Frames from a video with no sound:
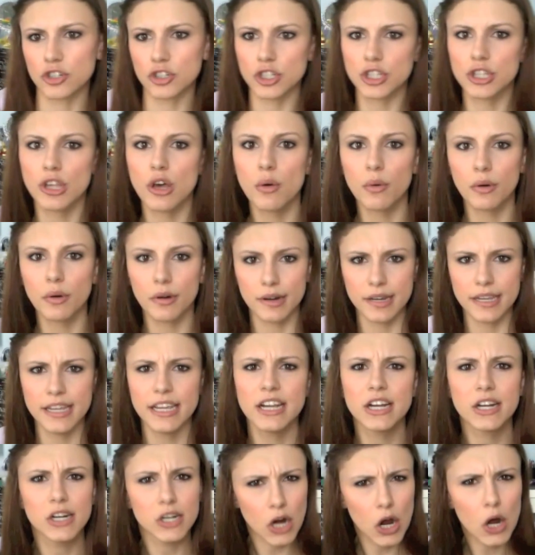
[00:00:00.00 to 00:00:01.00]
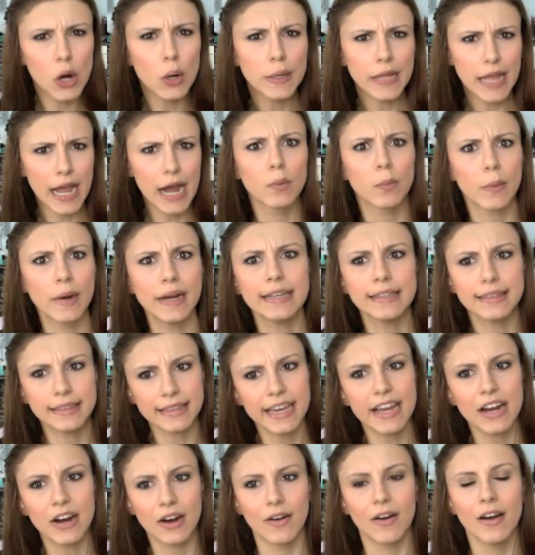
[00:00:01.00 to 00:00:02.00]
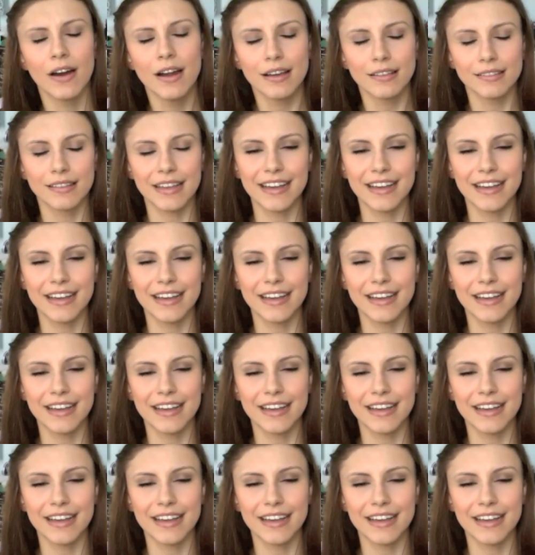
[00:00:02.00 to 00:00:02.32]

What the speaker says: slower, here, oh yeah, right there.